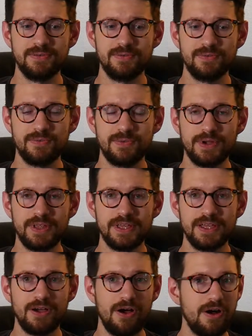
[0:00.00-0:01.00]

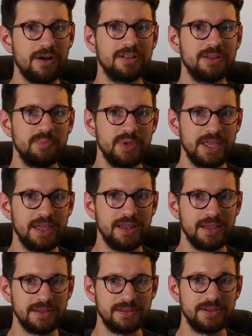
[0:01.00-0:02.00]
really hard at the
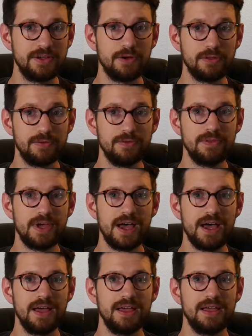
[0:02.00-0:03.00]
beginning to go through
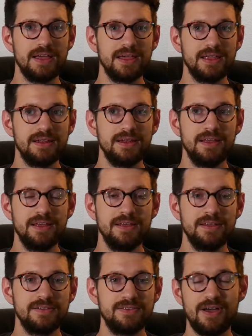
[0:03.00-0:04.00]
that and
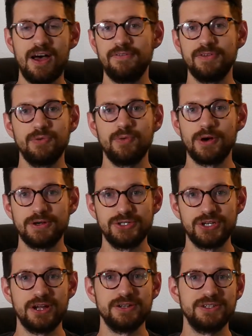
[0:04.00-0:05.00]
to have your work
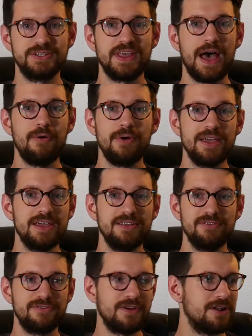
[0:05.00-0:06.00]
judged that way in
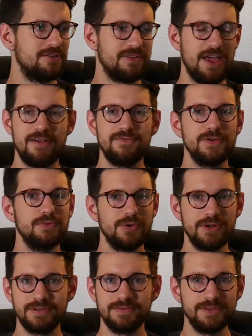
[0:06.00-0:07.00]
front of
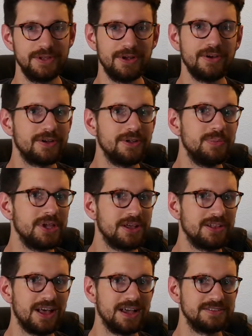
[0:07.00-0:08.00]
everyone. You know, it could be a
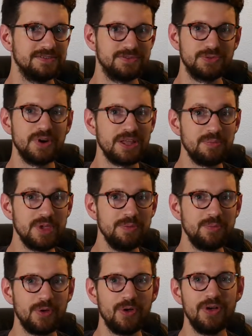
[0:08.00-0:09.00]
class of 20
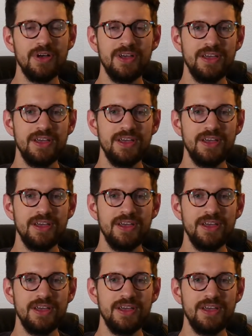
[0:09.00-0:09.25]
people